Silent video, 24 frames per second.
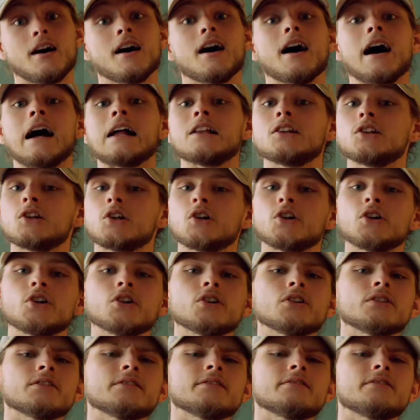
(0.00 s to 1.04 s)
I
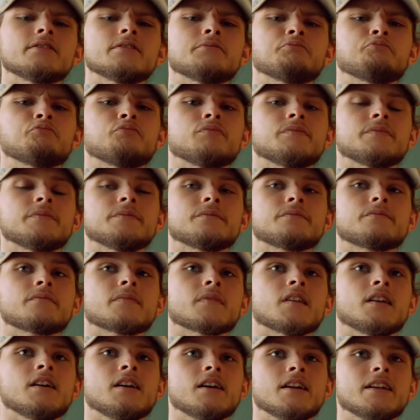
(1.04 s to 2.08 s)
learned,
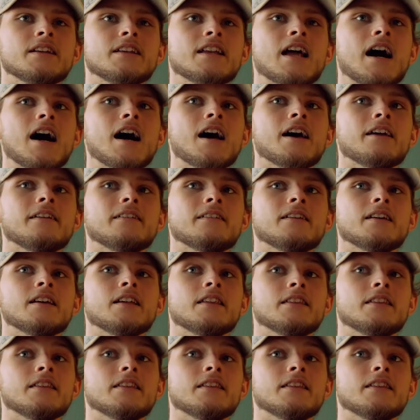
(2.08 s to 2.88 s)
not